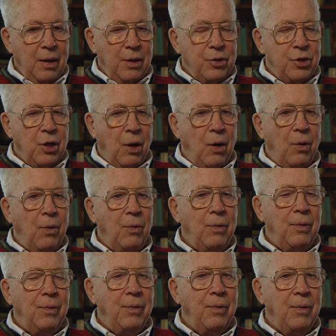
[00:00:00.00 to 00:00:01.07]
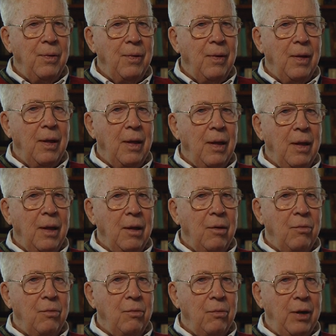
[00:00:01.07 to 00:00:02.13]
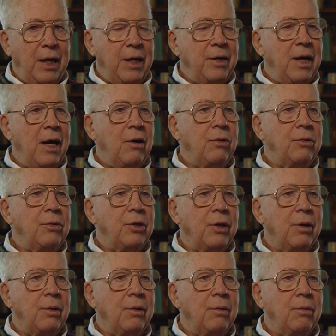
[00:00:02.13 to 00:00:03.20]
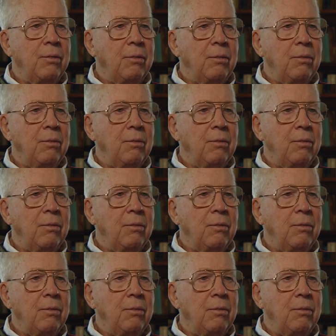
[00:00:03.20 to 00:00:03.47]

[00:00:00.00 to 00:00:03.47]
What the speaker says: So we got down to the